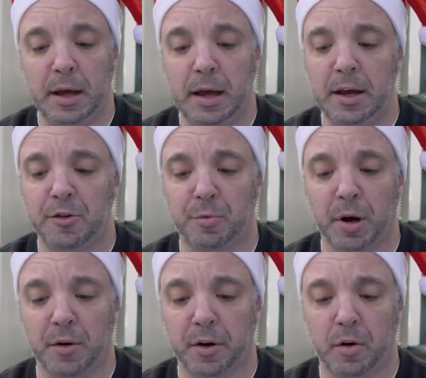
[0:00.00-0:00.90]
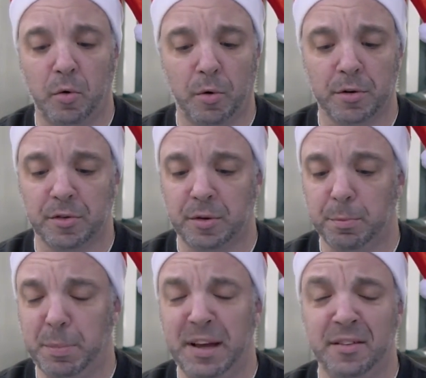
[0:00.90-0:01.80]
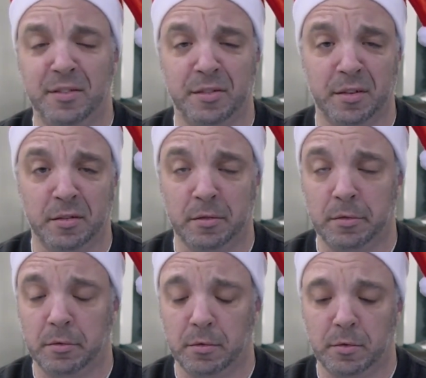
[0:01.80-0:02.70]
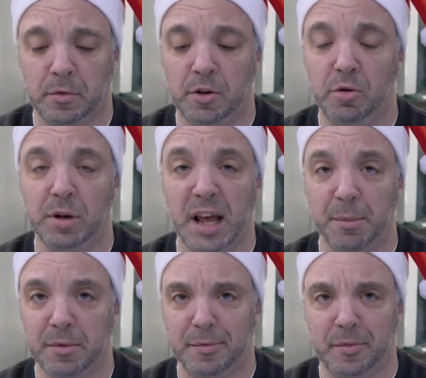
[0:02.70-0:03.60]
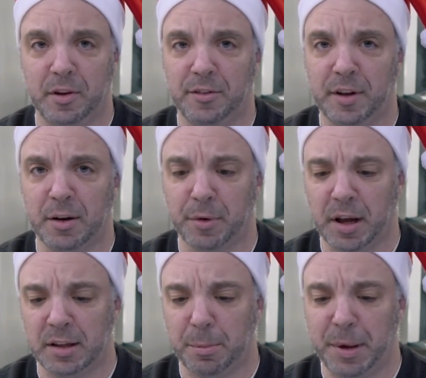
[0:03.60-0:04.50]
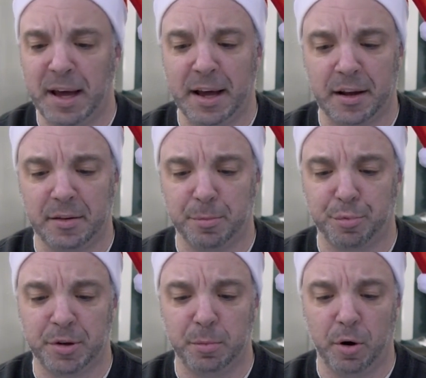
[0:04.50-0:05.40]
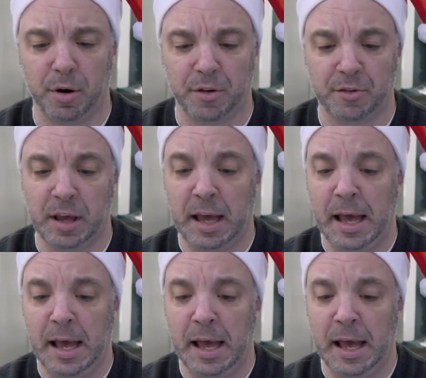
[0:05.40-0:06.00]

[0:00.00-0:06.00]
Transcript: edge wear and corners and bends and you name it, centering on the back and print marks,